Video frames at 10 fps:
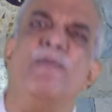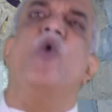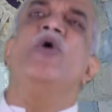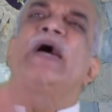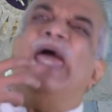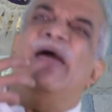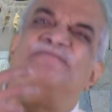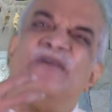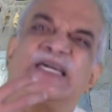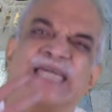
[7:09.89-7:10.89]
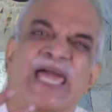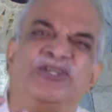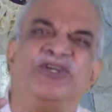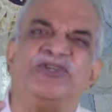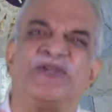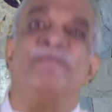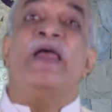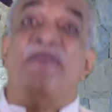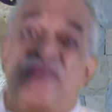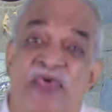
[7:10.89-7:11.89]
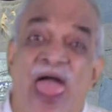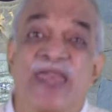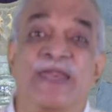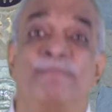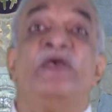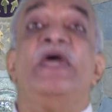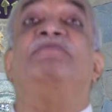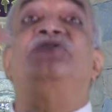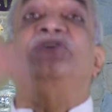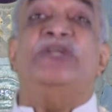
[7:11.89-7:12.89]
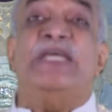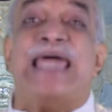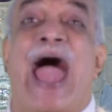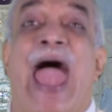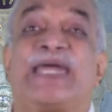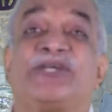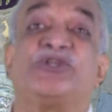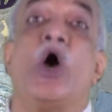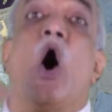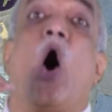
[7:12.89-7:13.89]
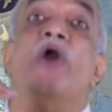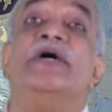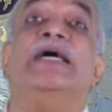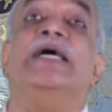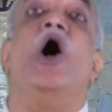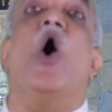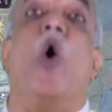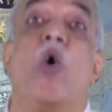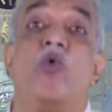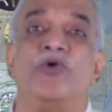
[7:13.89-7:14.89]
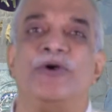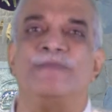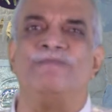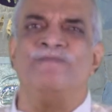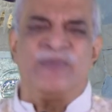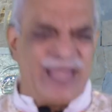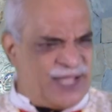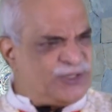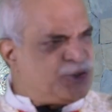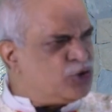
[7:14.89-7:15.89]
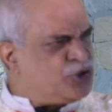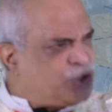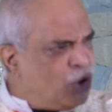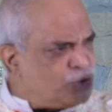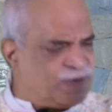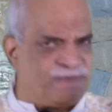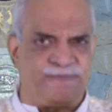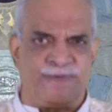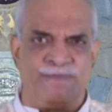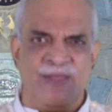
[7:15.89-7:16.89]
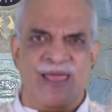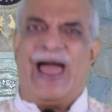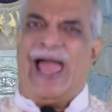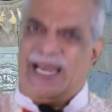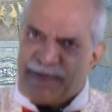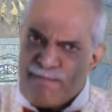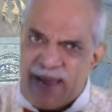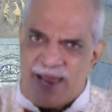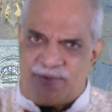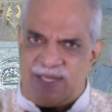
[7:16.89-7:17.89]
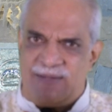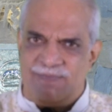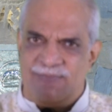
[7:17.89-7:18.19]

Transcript: more efficacious than if she acts on her own. And so Joseph and Mary,